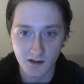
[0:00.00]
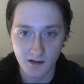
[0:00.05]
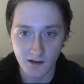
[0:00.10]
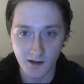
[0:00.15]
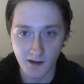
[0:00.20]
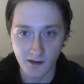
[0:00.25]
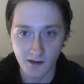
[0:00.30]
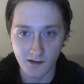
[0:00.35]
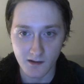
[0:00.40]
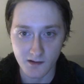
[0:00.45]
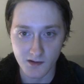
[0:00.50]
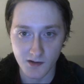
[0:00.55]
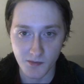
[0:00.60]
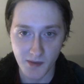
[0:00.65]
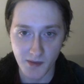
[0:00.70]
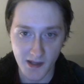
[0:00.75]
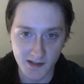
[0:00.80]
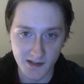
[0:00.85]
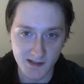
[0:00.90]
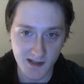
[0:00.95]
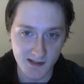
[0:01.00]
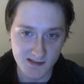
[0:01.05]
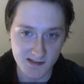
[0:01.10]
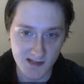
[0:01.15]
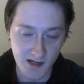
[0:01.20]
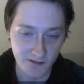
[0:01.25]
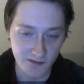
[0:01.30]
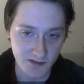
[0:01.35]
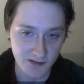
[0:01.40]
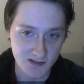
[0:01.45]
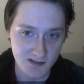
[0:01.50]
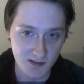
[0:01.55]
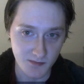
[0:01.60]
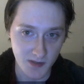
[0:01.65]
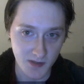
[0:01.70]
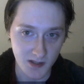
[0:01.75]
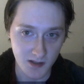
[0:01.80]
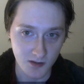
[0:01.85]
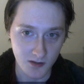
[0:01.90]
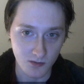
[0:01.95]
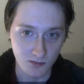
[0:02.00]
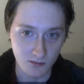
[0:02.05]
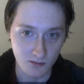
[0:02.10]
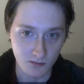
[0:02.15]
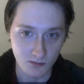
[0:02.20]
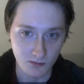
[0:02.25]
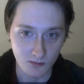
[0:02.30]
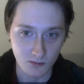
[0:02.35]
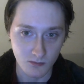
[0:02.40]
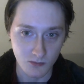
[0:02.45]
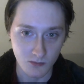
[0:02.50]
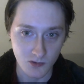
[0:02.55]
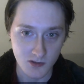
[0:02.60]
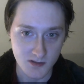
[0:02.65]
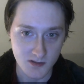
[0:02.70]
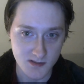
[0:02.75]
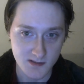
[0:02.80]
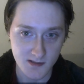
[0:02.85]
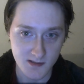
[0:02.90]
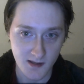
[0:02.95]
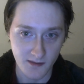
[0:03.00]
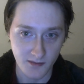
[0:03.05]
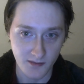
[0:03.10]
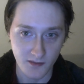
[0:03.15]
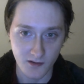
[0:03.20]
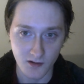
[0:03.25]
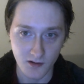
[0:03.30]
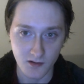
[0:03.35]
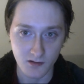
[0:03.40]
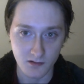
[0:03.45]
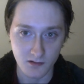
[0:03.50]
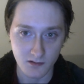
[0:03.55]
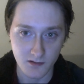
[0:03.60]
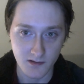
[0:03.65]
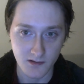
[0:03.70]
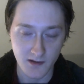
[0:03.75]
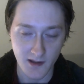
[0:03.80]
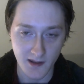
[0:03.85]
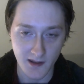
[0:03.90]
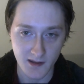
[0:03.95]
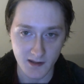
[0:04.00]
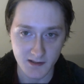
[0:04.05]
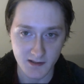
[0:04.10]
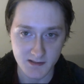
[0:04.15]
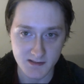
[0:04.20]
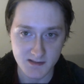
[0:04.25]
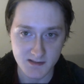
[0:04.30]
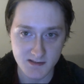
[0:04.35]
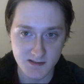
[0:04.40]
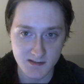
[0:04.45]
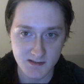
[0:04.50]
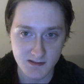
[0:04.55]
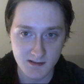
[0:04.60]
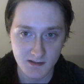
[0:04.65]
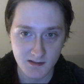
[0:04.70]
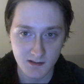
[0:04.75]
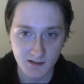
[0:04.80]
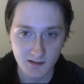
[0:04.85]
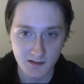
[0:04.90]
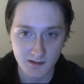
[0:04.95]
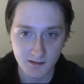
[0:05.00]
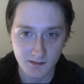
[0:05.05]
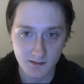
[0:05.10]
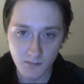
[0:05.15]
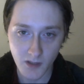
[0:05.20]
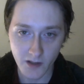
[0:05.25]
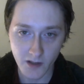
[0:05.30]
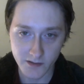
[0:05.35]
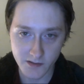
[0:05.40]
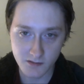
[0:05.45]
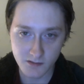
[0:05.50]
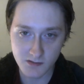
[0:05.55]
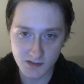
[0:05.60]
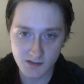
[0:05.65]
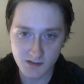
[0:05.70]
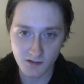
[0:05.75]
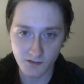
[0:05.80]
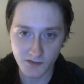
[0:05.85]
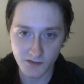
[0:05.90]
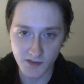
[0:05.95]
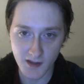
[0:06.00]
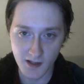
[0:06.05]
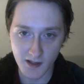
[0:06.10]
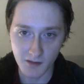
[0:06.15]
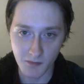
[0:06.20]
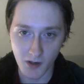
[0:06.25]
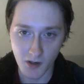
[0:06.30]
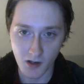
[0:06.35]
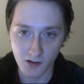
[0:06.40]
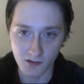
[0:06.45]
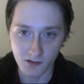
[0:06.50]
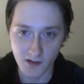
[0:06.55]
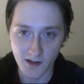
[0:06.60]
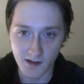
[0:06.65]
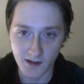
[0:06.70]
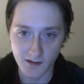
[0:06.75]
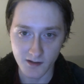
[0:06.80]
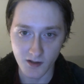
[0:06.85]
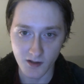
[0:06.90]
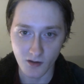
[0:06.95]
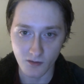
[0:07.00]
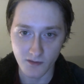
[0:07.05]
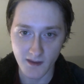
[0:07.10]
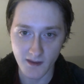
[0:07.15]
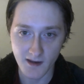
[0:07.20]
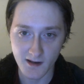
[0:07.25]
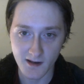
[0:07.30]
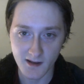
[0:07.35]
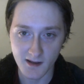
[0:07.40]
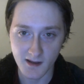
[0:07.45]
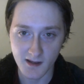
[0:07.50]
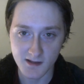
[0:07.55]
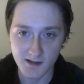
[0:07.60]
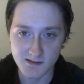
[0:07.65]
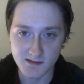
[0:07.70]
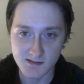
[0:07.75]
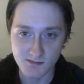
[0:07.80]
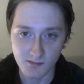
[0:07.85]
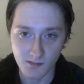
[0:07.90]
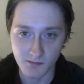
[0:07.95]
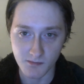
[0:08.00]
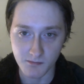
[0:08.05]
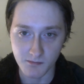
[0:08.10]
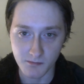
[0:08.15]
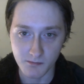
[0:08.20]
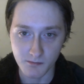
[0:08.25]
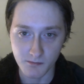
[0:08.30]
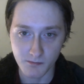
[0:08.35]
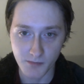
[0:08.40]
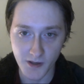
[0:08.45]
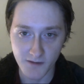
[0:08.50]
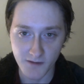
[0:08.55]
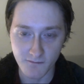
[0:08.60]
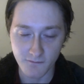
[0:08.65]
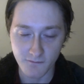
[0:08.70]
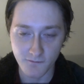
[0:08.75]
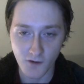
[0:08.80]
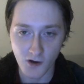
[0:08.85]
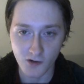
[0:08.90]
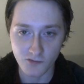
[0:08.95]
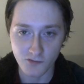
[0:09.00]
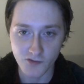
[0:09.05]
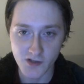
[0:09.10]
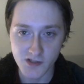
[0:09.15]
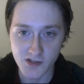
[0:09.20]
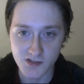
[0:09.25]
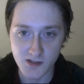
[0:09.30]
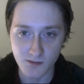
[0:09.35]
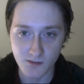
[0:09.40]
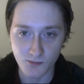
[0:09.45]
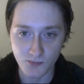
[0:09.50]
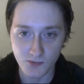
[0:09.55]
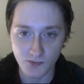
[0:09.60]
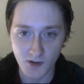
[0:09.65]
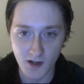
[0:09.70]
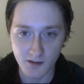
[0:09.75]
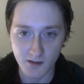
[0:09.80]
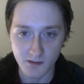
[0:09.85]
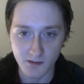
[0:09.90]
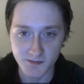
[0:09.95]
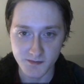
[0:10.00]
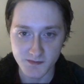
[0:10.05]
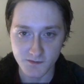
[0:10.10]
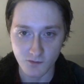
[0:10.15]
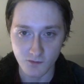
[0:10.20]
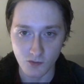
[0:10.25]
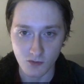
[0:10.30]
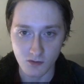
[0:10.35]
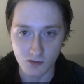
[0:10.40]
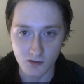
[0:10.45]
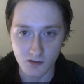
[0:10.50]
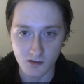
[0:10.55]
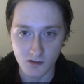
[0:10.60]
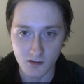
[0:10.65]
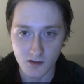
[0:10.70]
And the bad days obviously being worse than the good days. I do still think I'm ugly, and that has big far-reaching problems for